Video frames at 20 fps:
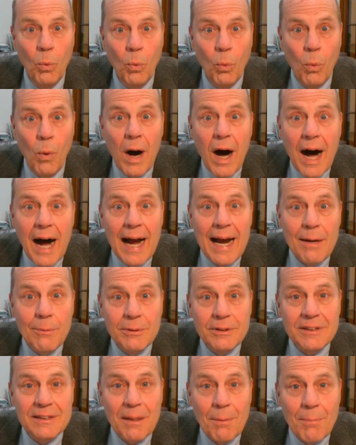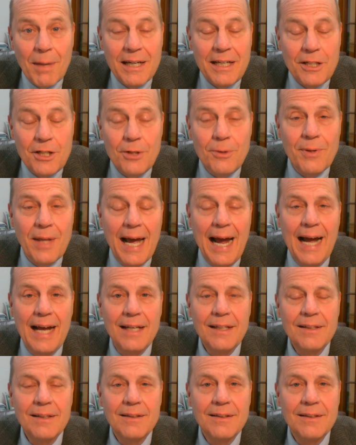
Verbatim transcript: why would somebody do that?